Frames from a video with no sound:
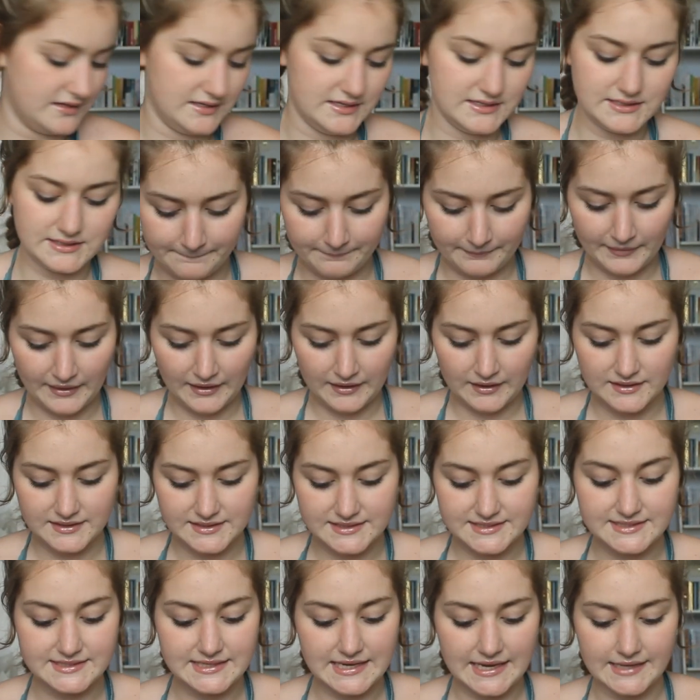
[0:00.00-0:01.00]
this
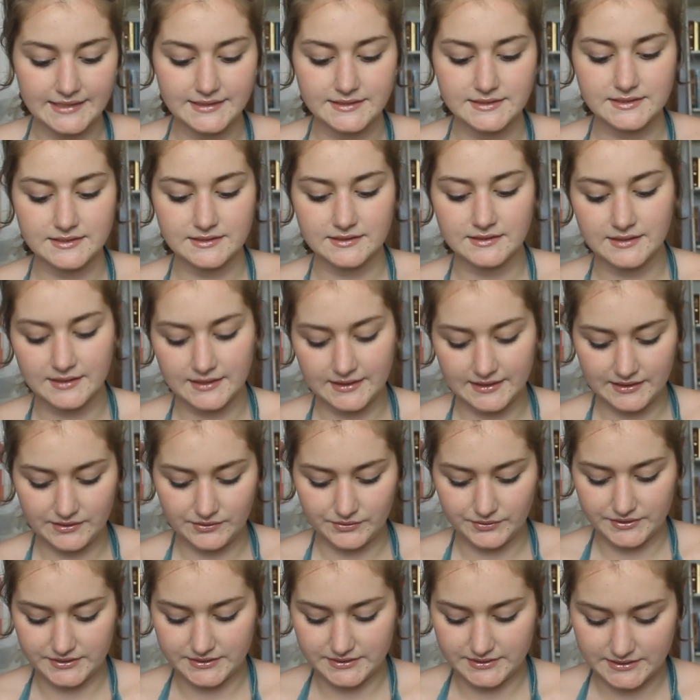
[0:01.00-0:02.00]
set, and it
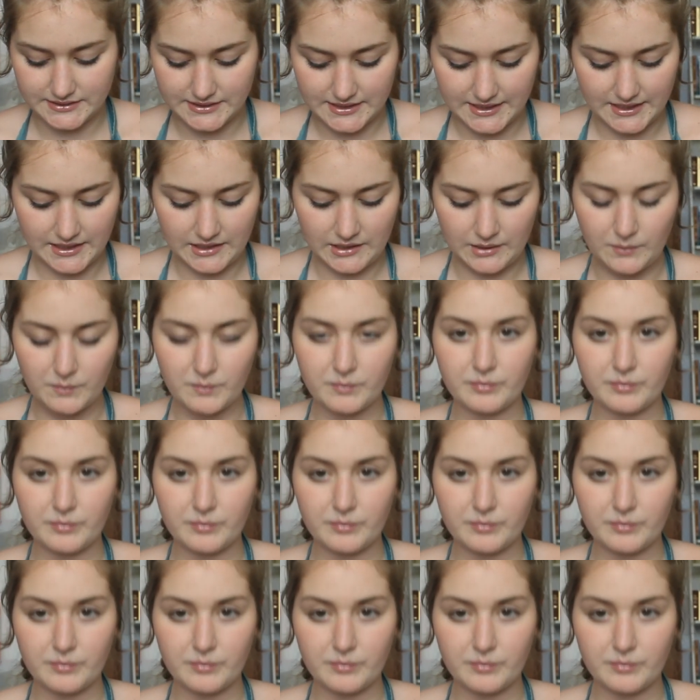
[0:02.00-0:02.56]
was a